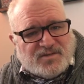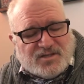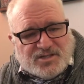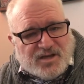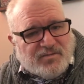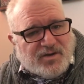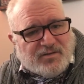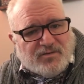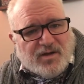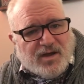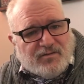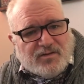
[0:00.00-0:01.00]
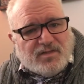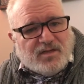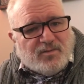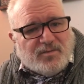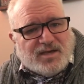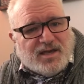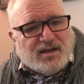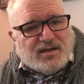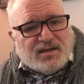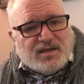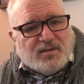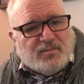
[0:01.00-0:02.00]
So Jeff, we got to do everything we
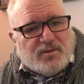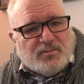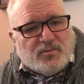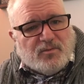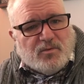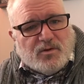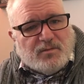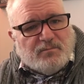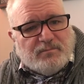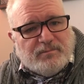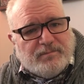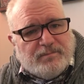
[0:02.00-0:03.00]
can to keep people warm.